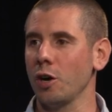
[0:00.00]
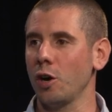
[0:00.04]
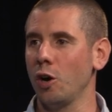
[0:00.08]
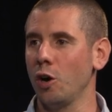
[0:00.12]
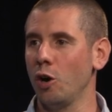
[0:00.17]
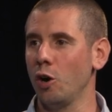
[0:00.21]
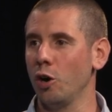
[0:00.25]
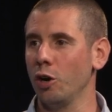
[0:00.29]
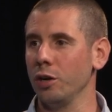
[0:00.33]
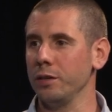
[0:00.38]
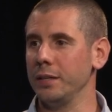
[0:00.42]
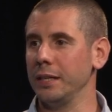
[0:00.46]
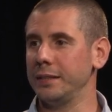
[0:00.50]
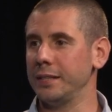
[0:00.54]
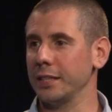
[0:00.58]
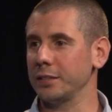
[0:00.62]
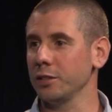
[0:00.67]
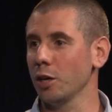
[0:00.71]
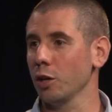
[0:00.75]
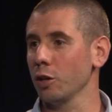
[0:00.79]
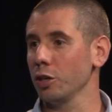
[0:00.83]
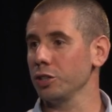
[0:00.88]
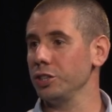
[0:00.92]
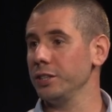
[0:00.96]
on the
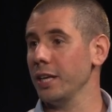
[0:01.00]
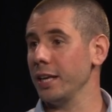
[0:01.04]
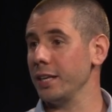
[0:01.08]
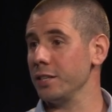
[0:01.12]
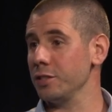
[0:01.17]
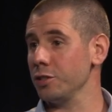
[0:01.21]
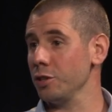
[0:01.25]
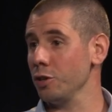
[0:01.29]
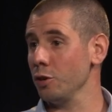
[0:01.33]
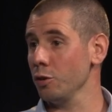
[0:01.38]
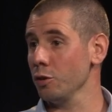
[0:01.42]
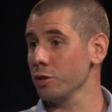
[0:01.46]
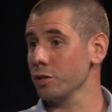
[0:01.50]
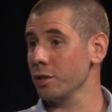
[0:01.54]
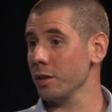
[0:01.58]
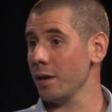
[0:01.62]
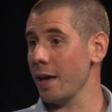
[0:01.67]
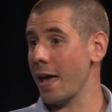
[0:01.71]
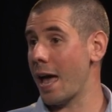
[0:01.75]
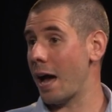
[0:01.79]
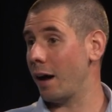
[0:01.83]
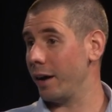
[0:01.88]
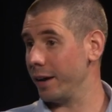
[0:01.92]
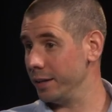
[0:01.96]
technology that is
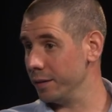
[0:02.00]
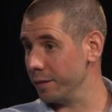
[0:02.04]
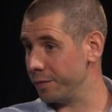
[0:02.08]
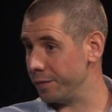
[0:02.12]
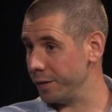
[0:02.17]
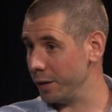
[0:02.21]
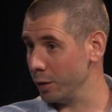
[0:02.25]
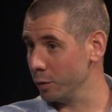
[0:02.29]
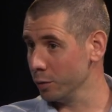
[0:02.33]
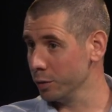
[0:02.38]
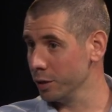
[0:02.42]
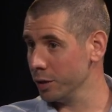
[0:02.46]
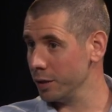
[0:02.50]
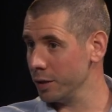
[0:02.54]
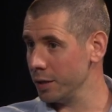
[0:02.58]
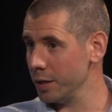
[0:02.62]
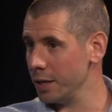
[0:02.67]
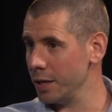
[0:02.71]
used out in the field.